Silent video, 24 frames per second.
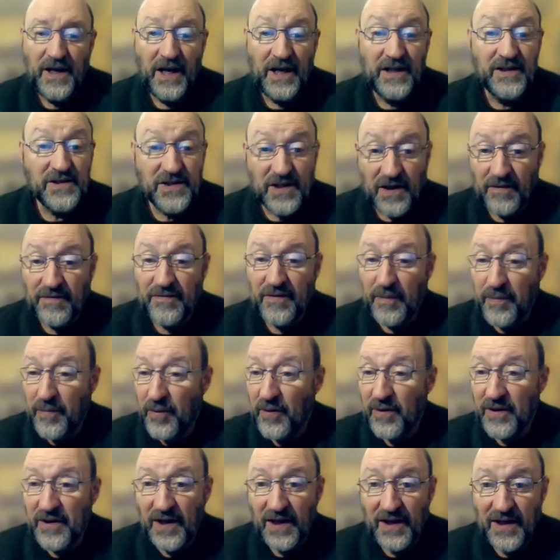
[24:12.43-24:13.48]
And
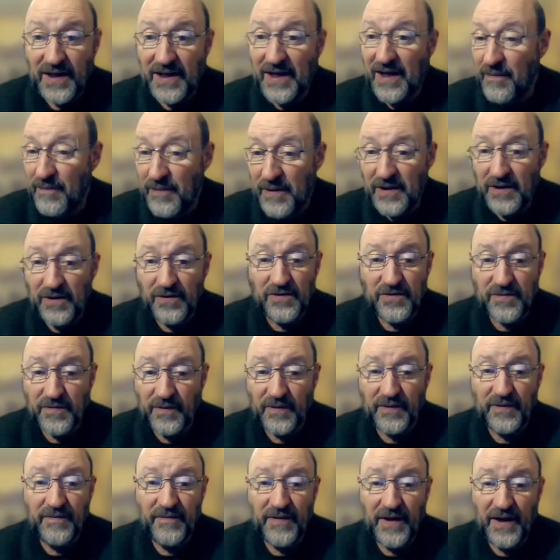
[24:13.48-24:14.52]
self-report data can be
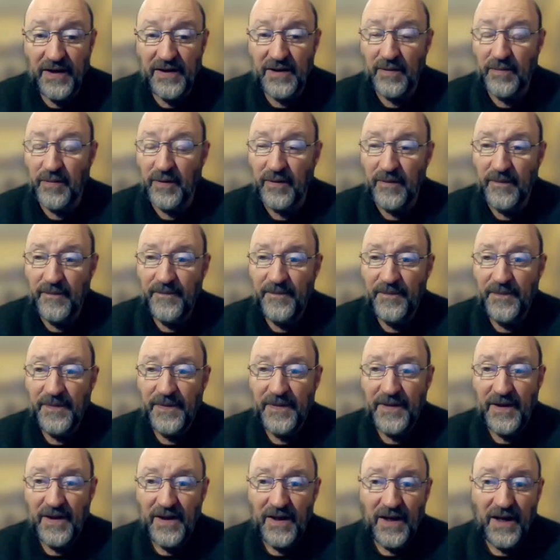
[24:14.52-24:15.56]
useful and valuable.
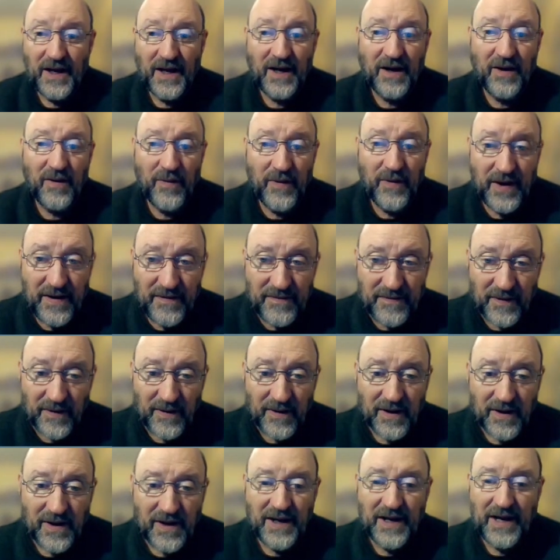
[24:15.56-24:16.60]
However,
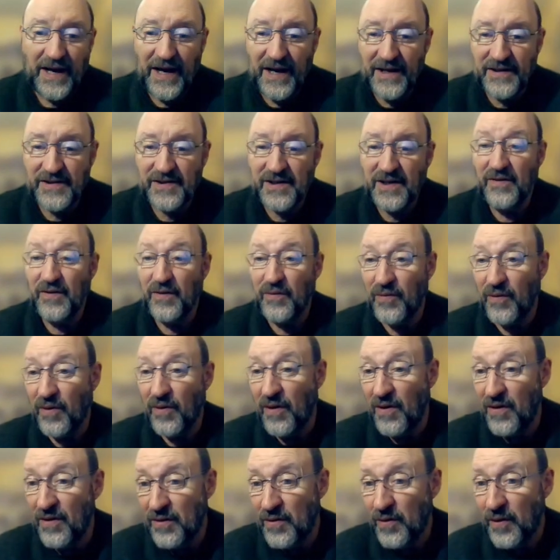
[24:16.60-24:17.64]
asking the
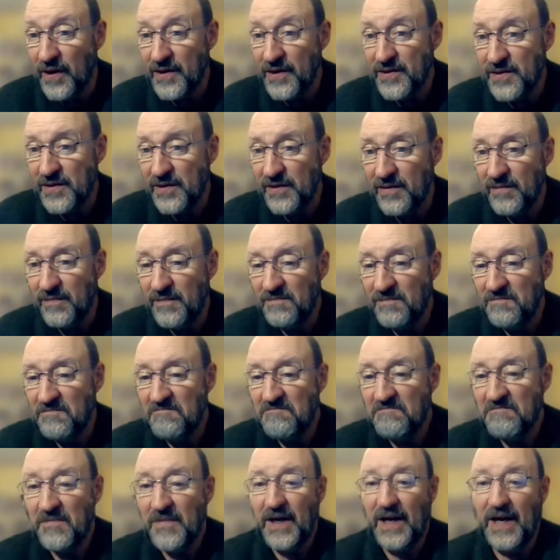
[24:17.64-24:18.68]
wrong question,
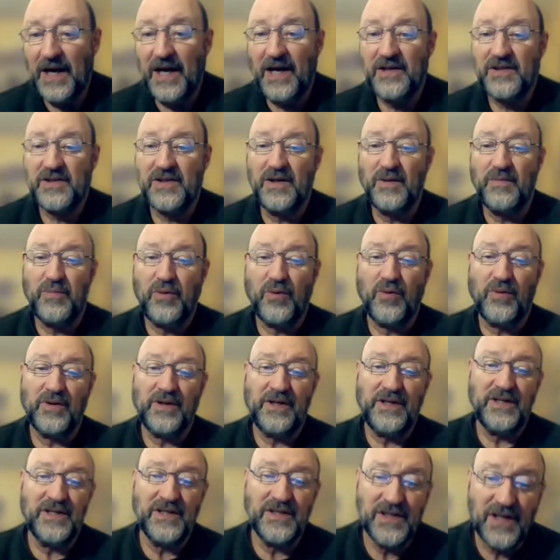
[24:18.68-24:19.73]
asking poorly
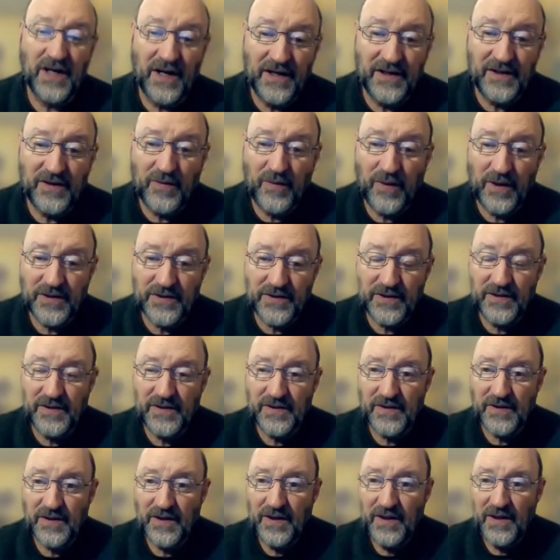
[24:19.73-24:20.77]
designed
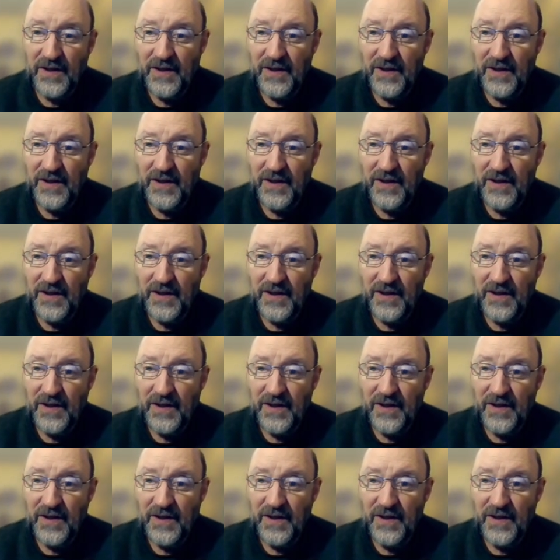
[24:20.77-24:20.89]
questions,